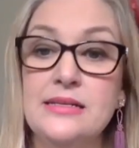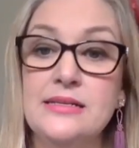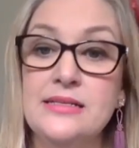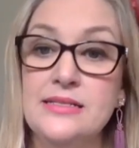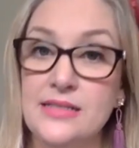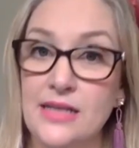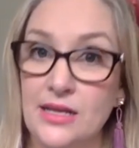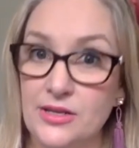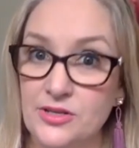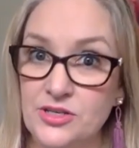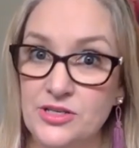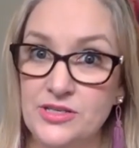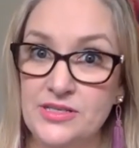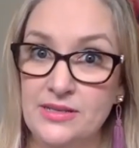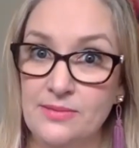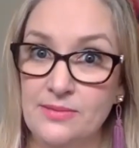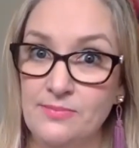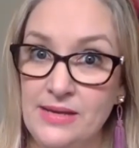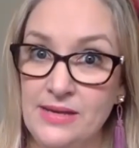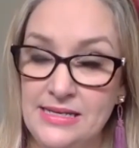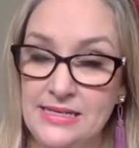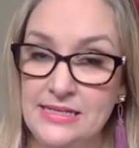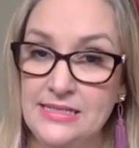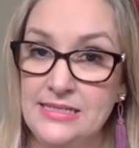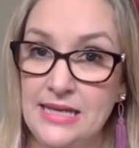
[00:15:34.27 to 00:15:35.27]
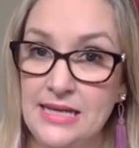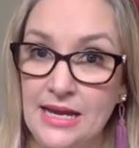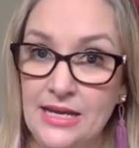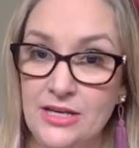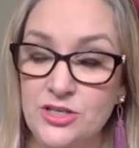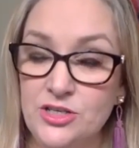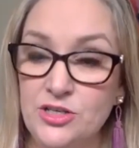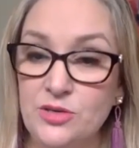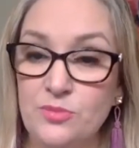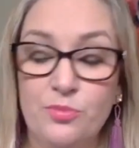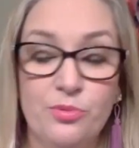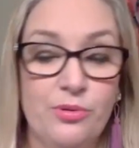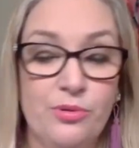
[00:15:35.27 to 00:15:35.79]
such as a
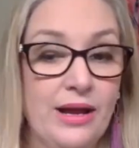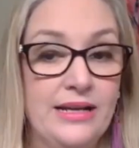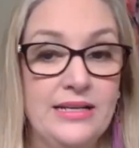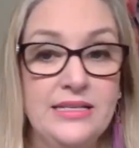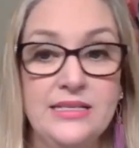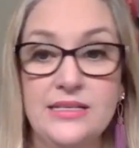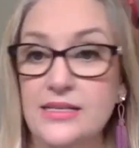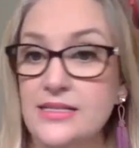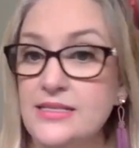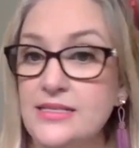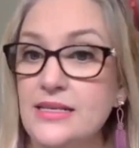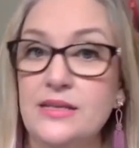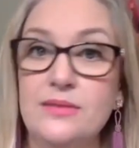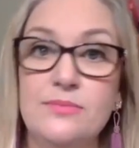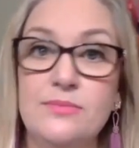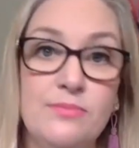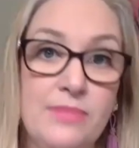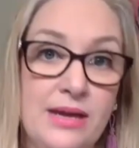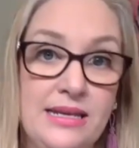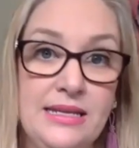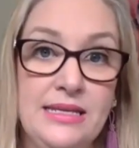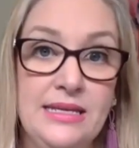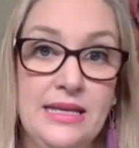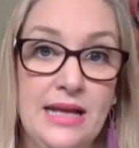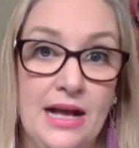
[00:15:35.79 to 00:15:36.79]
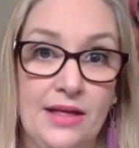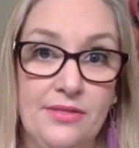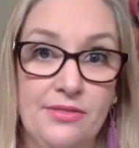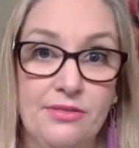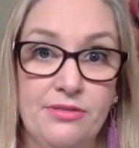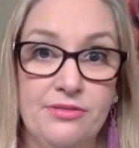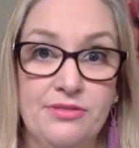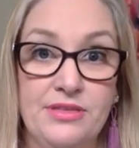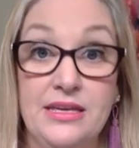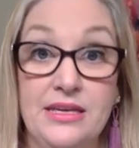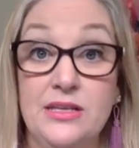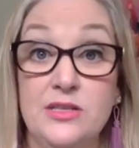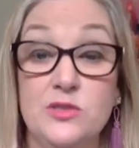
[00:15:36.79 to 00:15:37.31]
meditation practice and many other
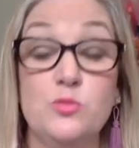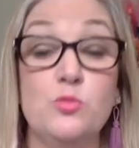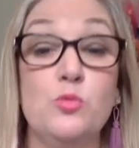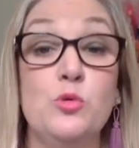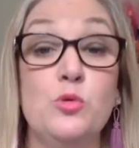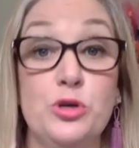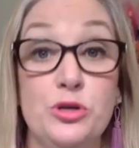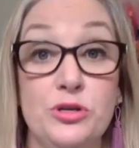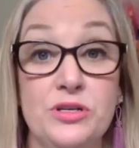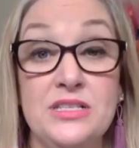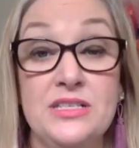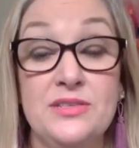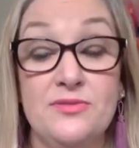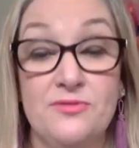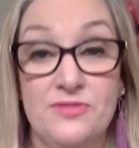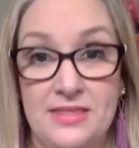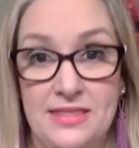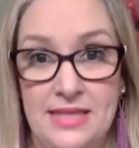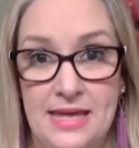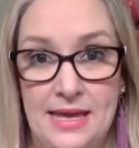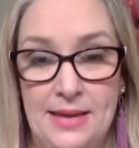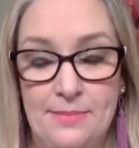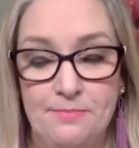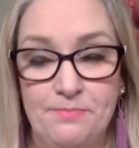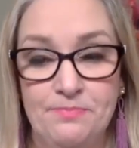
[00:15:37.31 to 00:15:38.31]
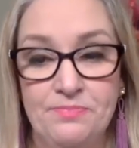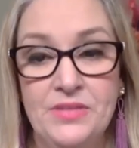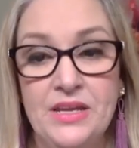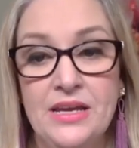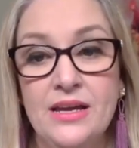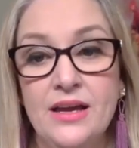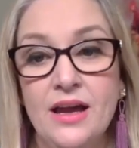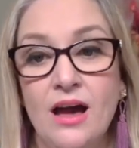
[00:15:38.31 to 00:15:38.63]
things, works for them.